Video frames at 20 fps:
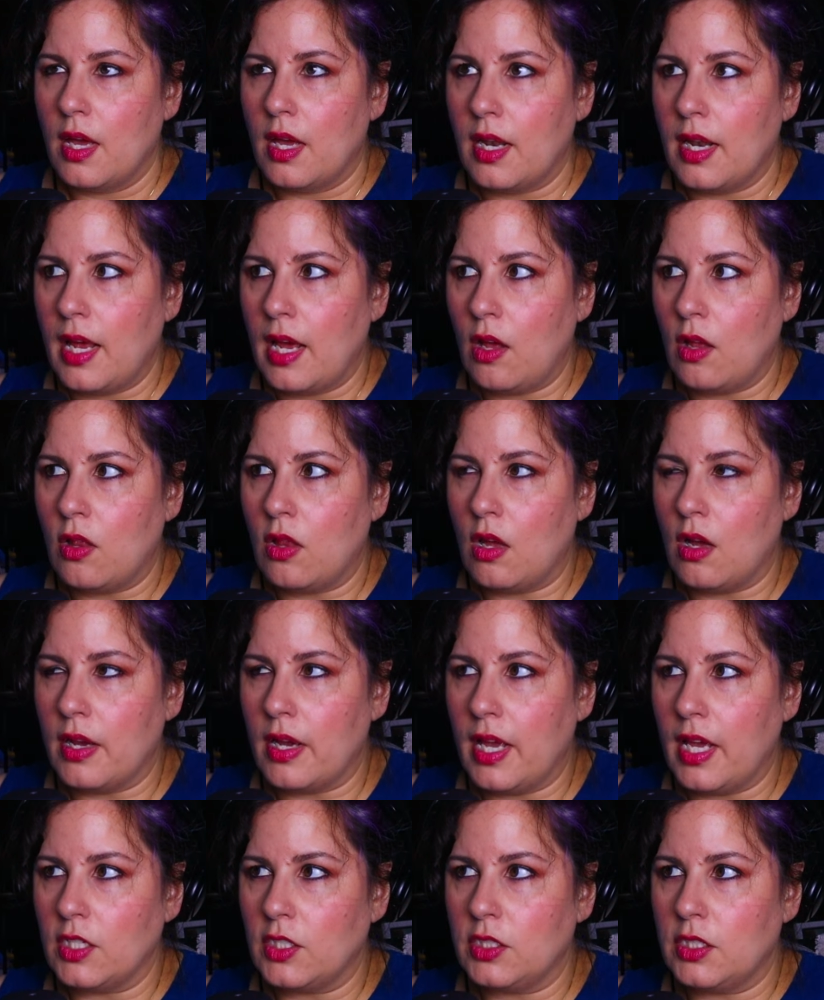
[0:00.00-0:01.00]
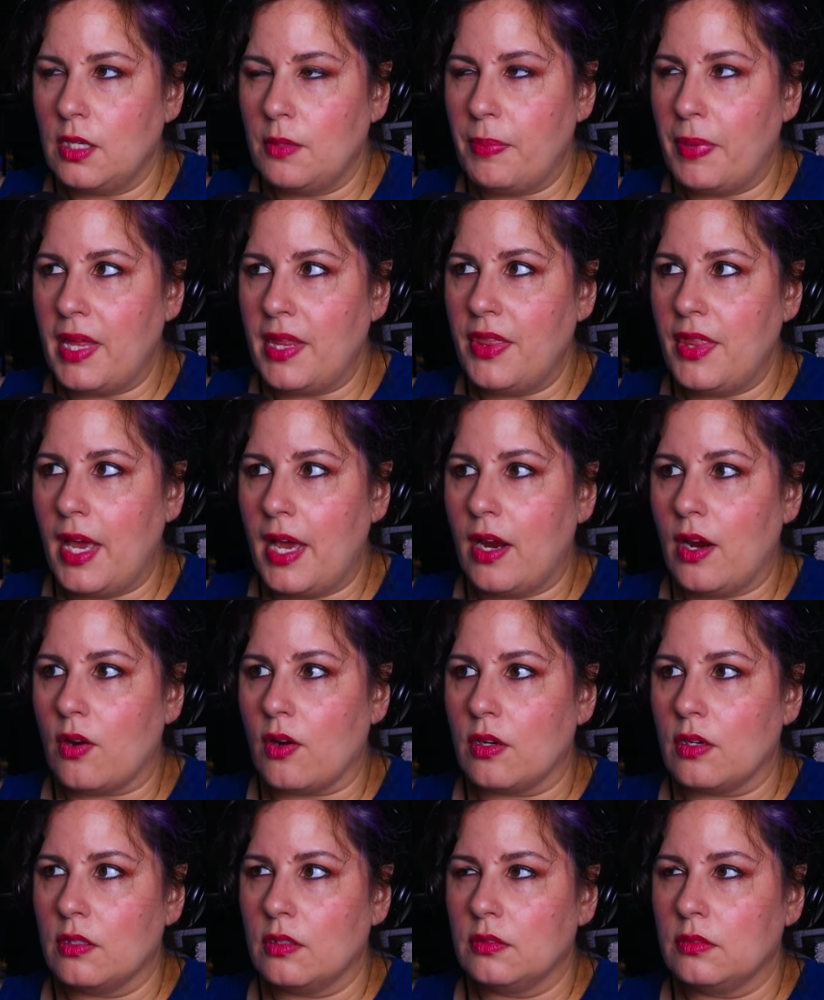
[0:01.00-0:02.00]
And how long has she been
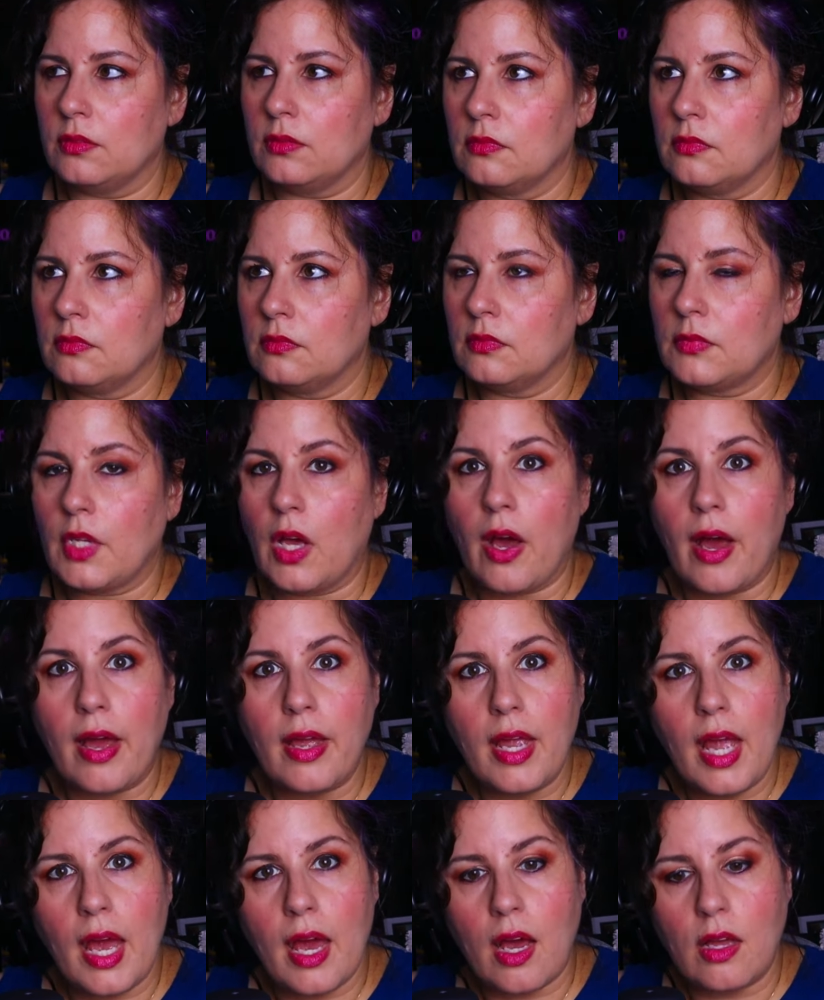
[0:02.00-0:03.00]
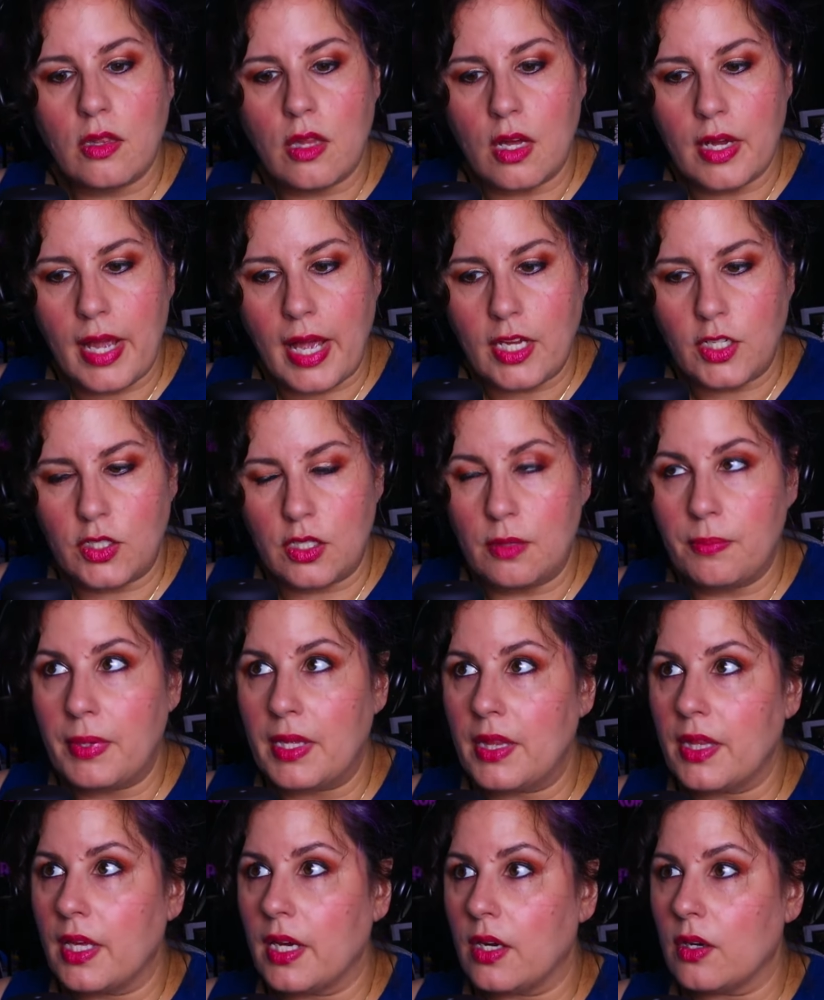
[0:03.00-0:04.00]
there? Oh, yeah, how long has she
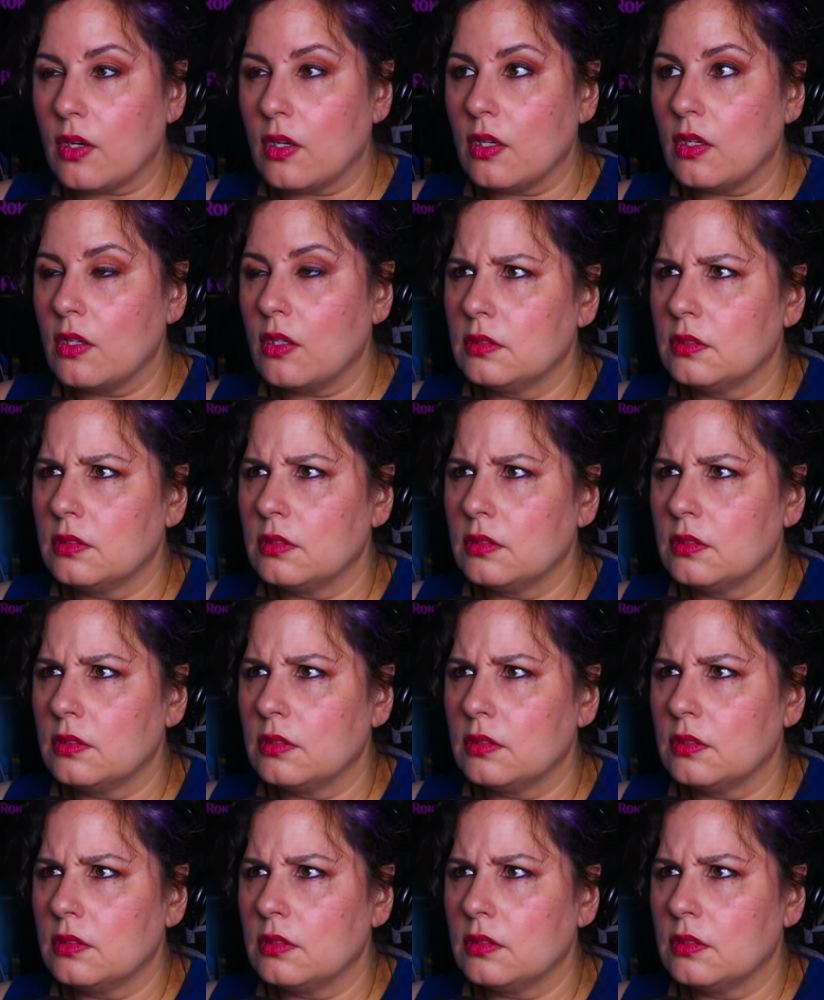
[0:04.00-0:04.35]
been there?